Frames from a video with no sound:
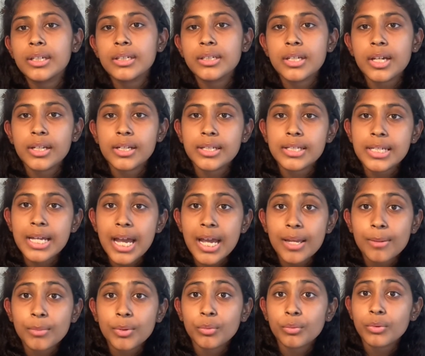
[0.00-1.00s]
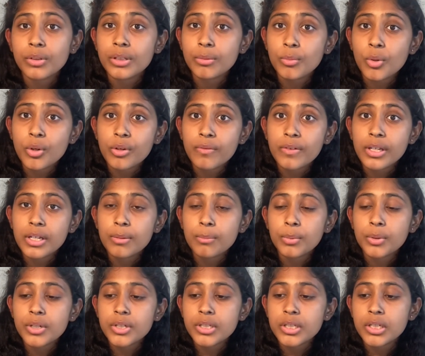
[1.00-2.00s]
done in time, a really motivated
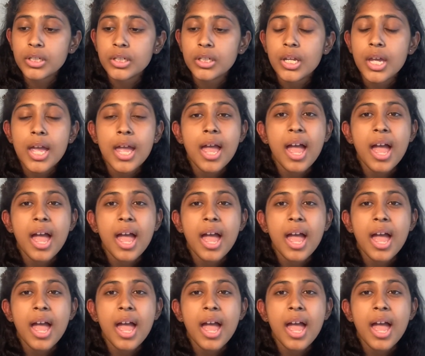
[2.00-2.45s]
person,